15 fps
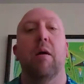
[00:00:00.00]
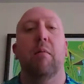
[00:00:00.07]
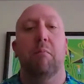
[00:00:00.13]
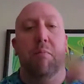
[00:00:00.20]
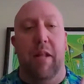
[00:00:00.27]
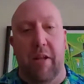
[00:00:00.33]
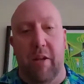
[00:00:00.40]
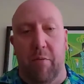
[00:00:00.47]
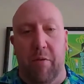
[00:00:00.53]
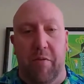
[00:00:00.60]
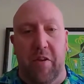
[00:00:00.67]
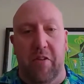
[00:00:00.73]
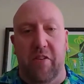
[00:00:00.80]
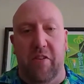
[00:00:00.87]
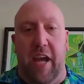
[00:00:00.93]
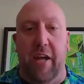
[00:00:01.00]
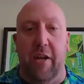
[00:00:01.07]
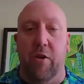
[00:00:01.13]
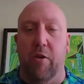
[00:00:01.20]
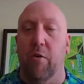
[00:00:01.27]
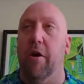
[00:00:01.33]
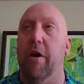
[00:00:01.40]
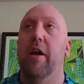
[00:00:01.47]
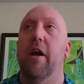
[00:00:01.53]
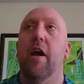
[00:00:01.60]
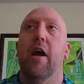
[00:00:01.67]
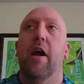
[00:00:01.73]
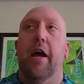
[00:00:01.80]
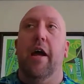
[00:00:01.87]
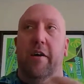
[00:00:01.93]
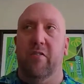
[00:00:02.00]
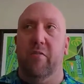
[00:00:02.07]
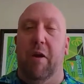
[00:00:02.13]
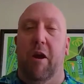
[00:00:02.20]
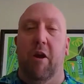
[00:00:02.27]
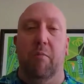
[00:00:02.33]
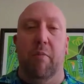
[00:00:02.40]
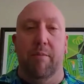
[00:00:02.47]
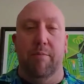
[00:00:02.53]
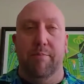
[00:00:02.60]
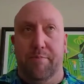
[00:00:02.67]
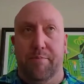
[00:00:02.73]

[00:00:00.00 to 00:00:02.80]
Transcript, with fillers: blend it with this category, experiment.